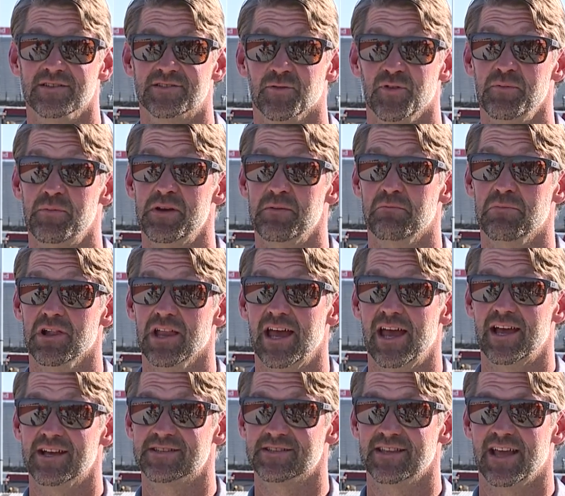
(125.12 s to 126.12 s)
So we've been
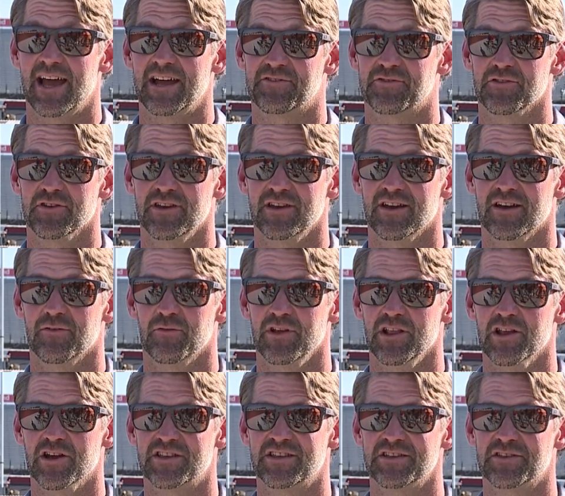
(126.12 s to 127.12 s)
blessed naturally. We
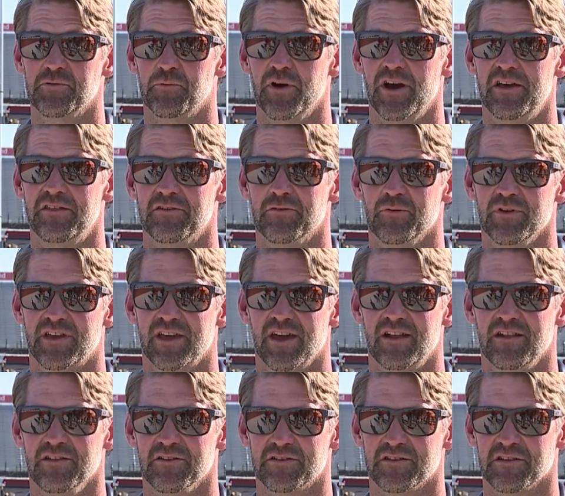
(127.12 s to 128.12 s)
looked at the weather and we kind
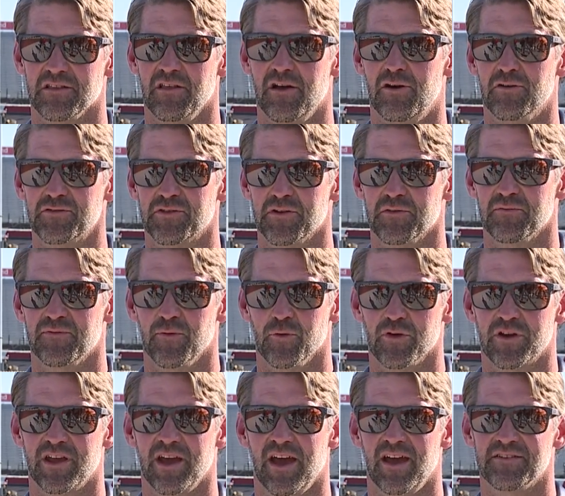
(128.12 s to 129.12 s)
of looked at the long-term
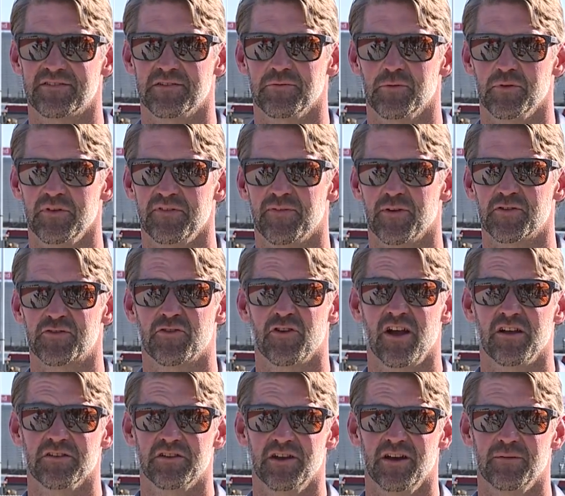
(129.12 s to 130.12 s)
forecast, and when we first
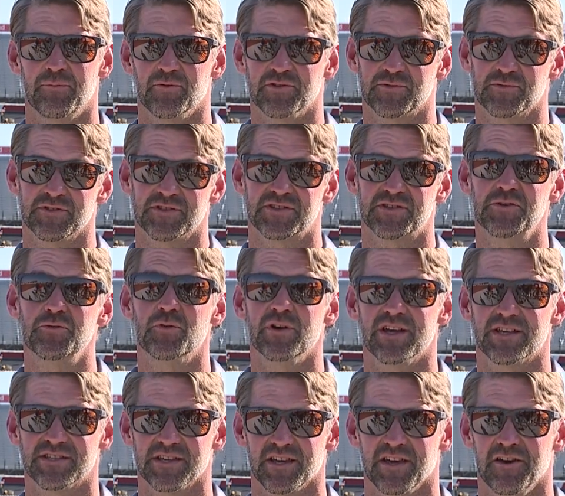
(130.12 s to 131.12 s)
ground it up, which was 2
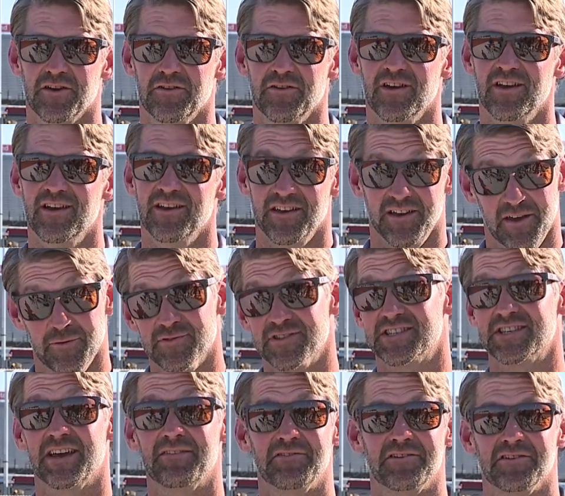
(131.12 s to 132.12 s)
weeks ago, it was
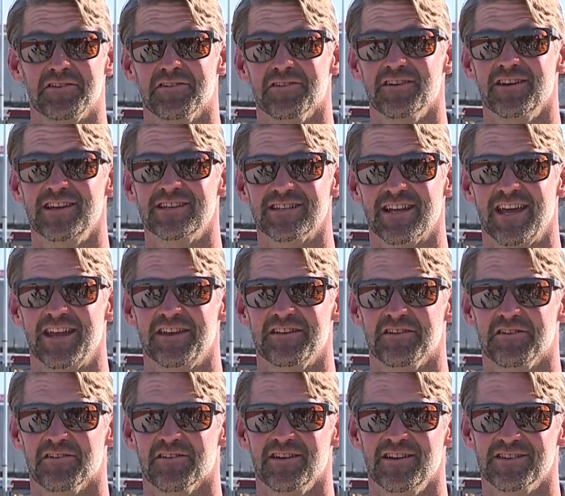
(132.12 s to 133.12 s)
70 degrees and 80
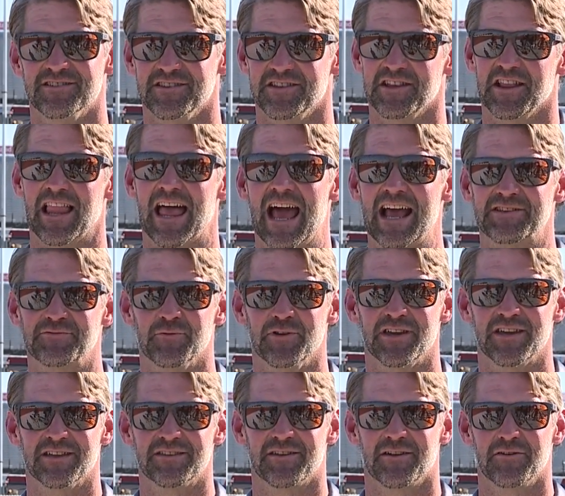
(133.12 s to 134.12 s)
degrees, and then last
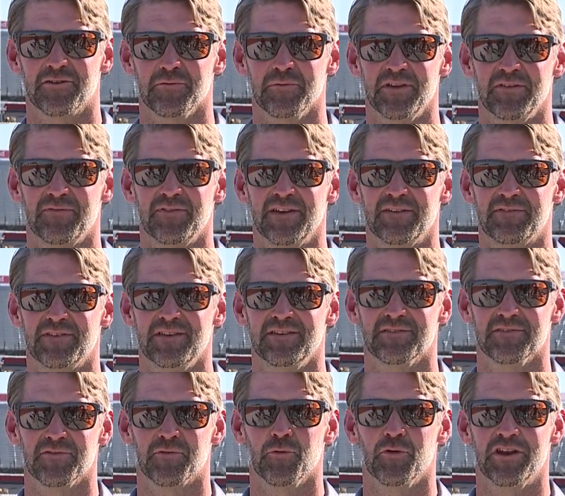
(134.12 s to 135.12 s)
week it turned to be 50s
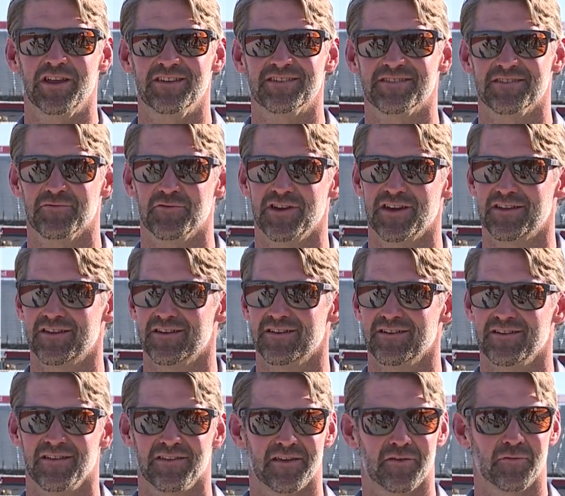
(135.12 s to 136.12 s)
and 20s, and we had
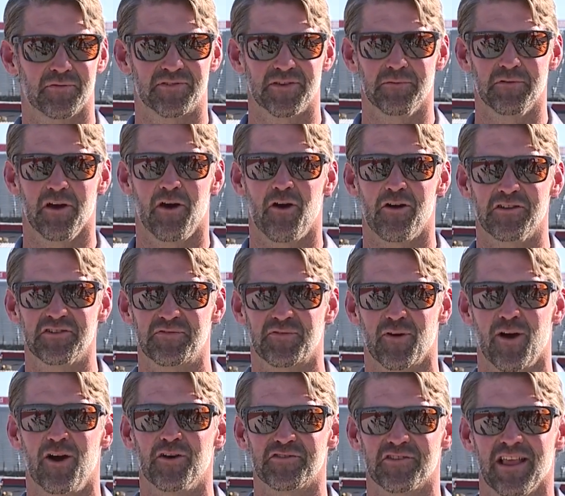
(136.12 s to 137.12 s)
I think some of the hardest
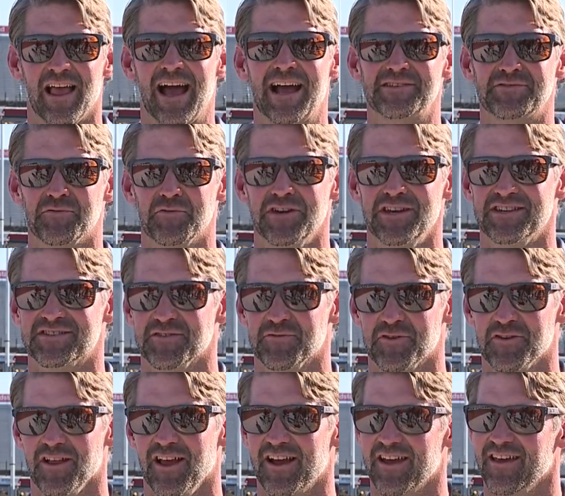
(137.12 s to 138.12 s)
frost last week, so we
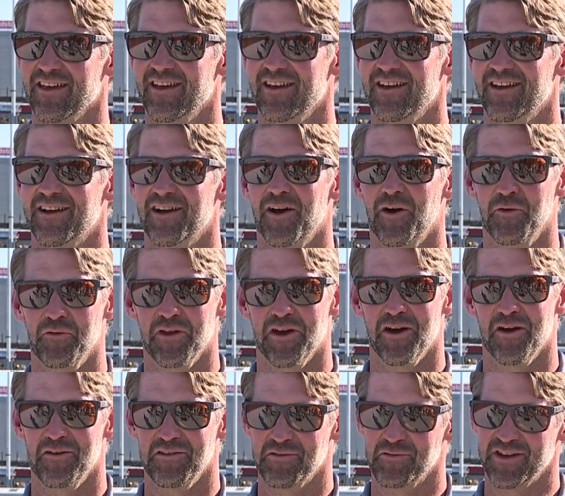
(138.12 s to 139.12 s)
were like, oh
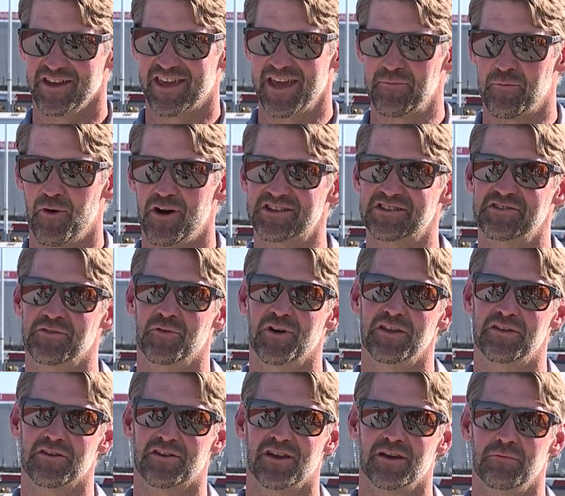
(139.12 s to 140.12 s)
no, and then we kept watching the
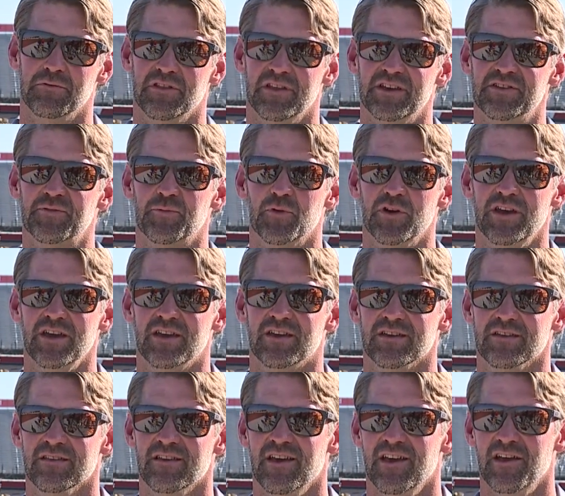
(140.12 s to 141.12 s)
weather coming this week,
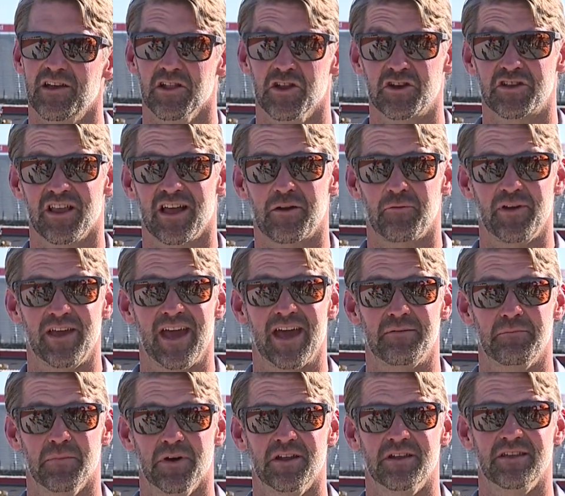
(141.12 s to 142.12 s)
and looked like we
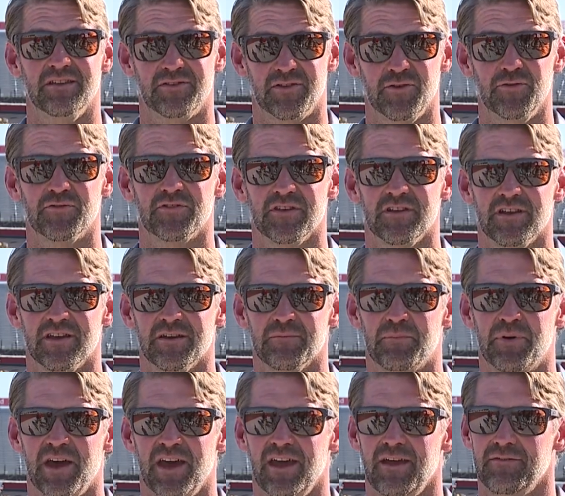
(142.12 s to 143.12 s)
had Monday, Tuesday to get
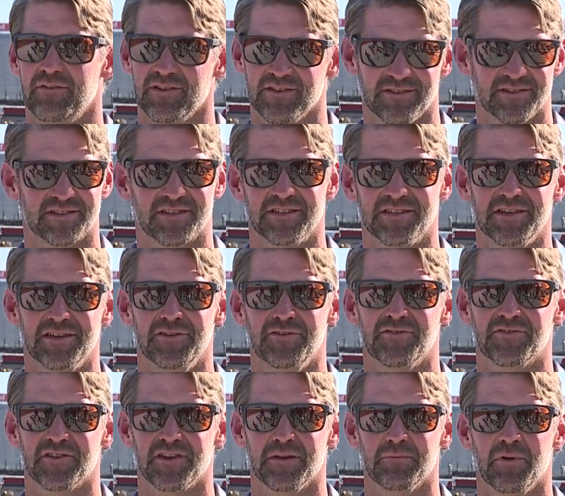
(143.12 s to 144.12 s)
paved, and it just
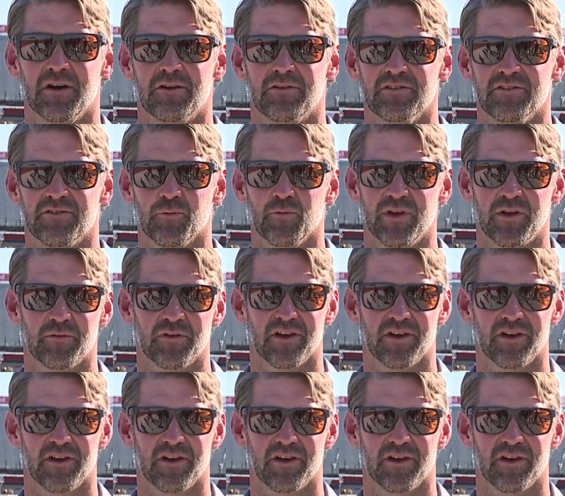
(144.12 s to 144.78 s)
continues to get better this week.